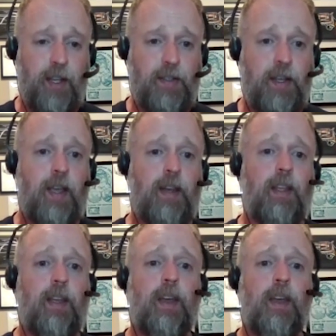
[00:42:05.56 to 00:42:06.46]

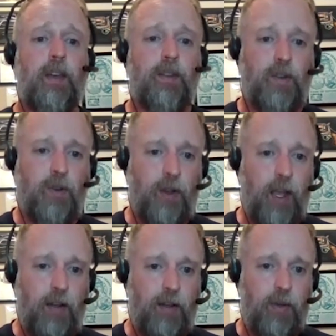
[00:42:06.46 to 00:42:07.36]
anxiety,
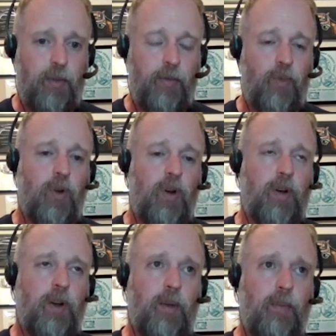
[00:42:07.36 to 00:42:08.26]
create a little bit
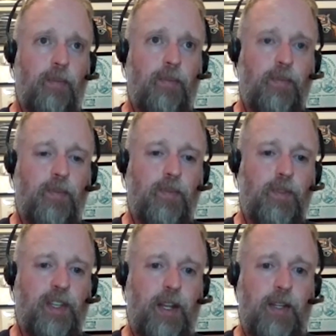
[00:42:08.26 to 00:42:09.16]
more
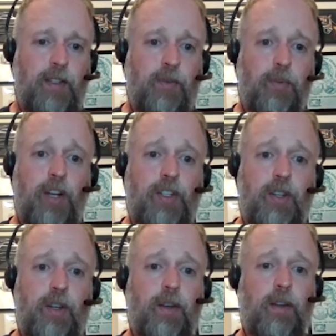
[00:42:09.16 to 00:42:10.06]
CNS
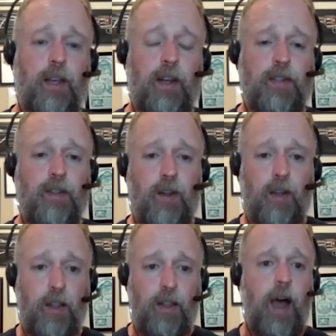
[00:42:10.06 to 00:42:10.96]
depression, and it's going
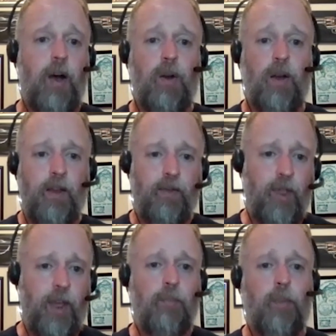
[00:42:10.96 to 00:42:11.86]
to allow for
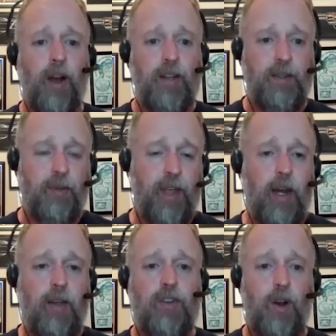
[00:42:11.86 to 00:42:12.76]
that
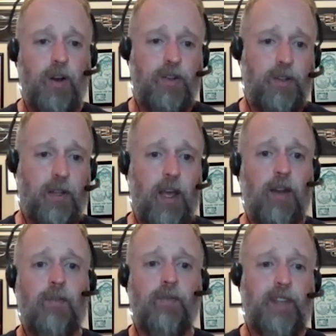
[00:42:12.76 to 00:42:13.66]
parasympathetic charge to
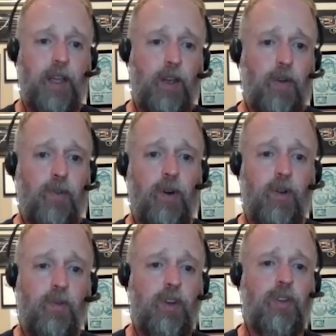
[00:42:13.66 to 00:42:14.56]
kind of take
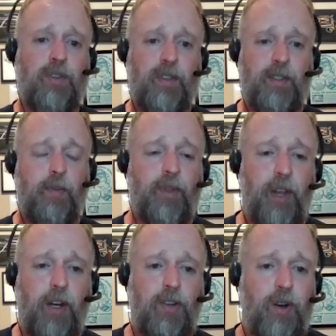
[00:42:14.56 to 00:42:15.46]
over, or reduce the
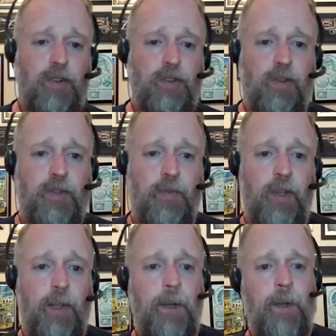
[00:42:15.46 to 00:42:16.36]
sympathetic charge, so to speak.